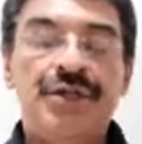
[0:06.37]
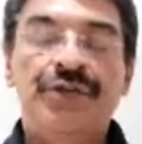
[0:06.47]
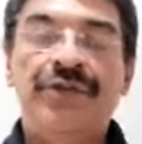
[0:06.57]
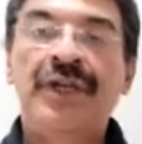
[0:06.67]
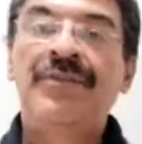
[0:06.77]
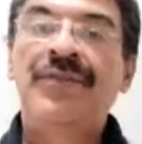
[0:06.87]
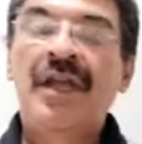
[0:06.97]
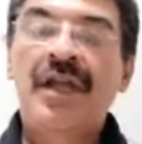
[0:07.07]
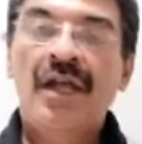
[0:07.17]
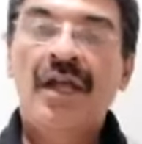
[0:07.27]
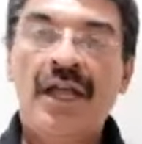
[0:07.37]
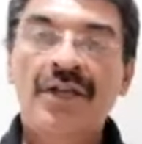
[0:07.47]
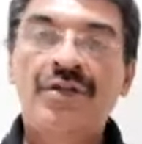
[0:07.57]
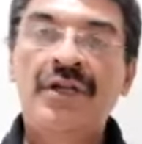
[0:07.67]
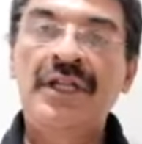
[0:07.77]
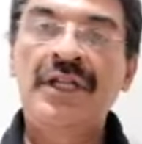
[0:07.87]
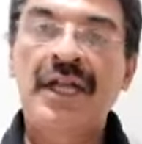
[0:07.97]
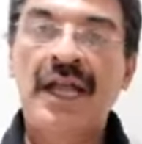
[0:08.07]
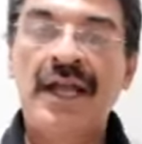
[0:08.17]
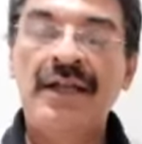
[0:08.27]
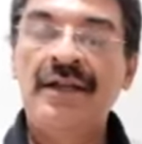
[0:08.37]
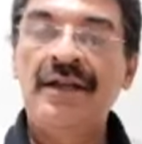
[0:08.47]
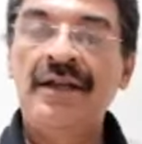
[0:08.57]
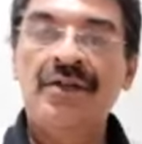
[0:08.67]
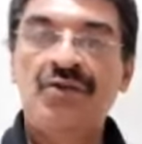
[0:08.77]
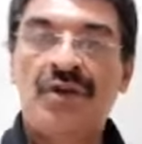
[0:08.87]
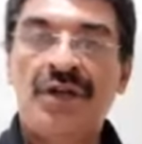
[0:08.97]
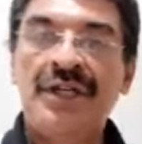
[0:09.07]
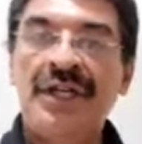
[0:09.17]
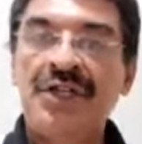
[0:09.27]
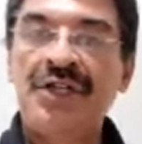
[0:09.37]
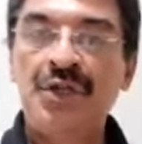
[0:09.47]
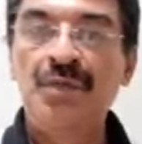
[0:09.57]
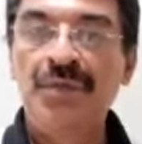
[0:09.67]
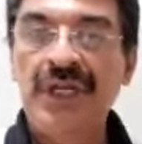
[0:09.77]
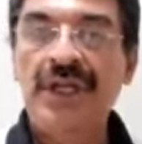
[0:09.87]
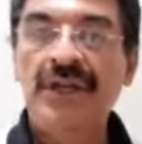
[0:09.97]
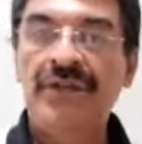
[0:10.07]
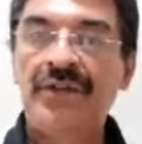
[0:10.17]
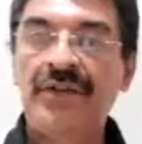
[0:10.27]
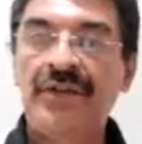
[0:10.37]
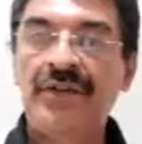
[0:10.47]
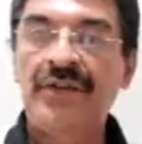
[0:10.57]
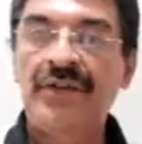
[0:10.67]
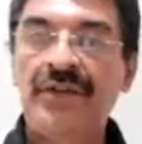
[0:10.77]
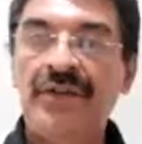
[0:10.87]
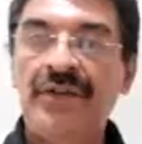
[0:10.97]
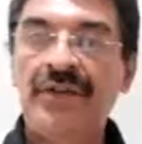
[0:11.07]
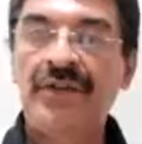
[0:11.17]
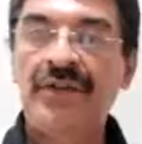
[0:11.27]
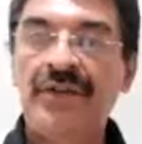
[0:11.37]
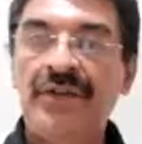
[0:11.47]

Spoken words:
See, actually the angle in quadrant 2 means we know that an